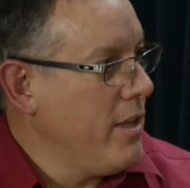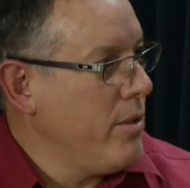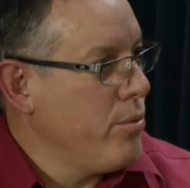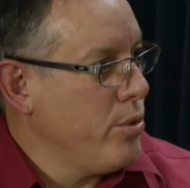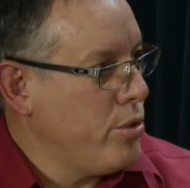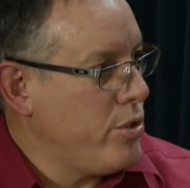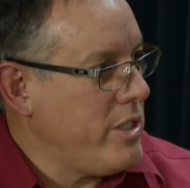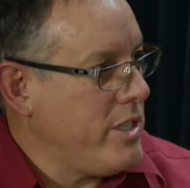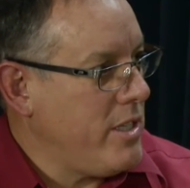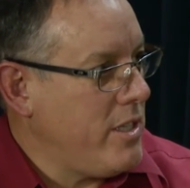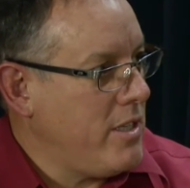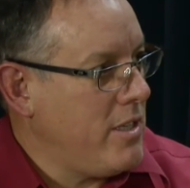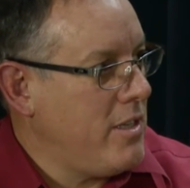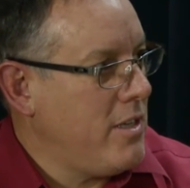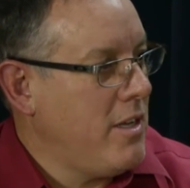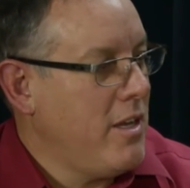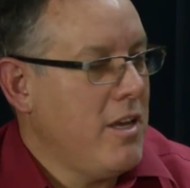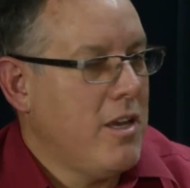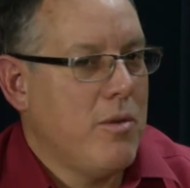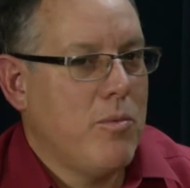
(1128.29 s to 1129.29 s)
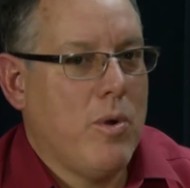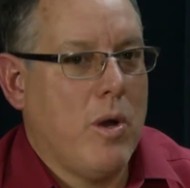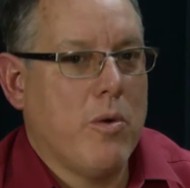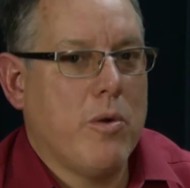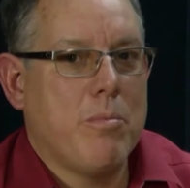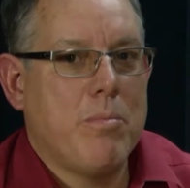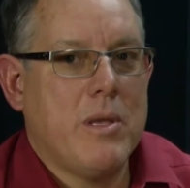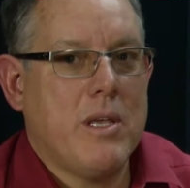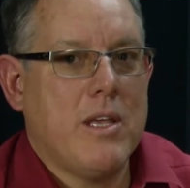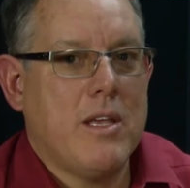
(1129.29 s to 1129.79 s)
routine, what
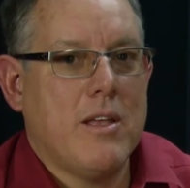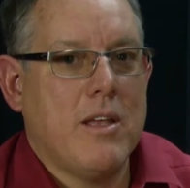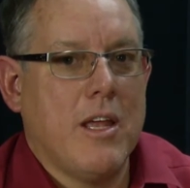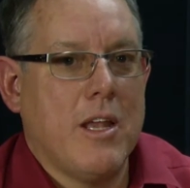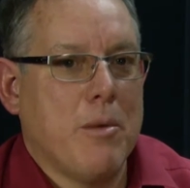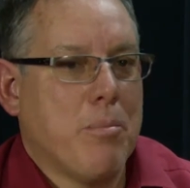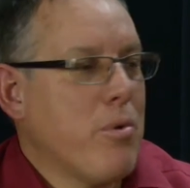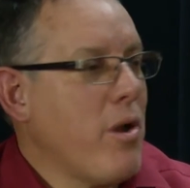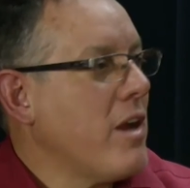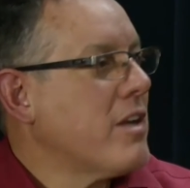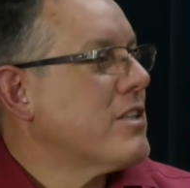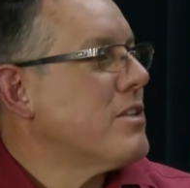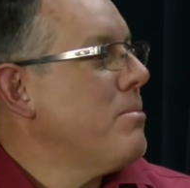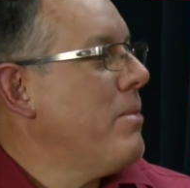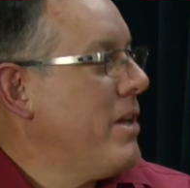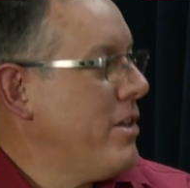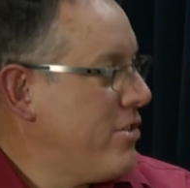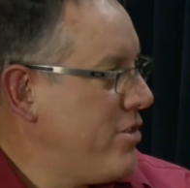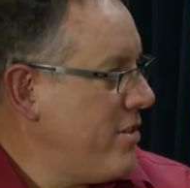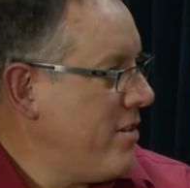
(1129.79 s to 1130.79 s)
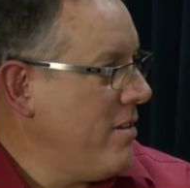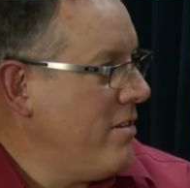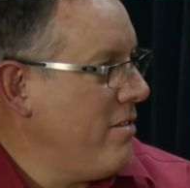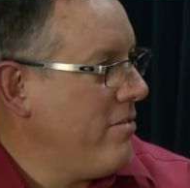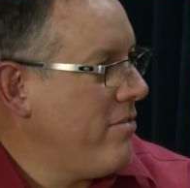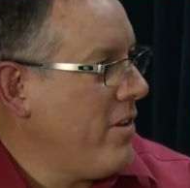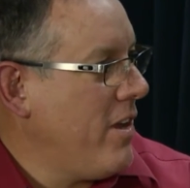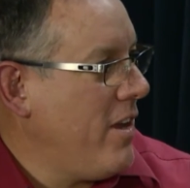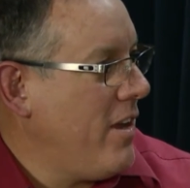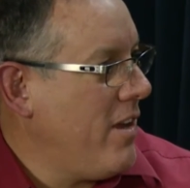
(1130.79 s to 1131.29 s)
would be an approximation
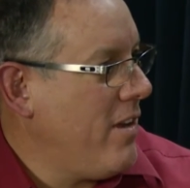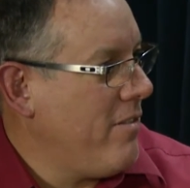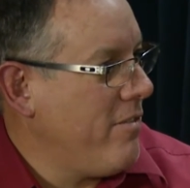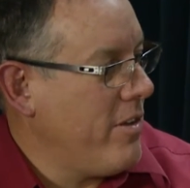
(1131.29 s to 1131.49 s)
of uh,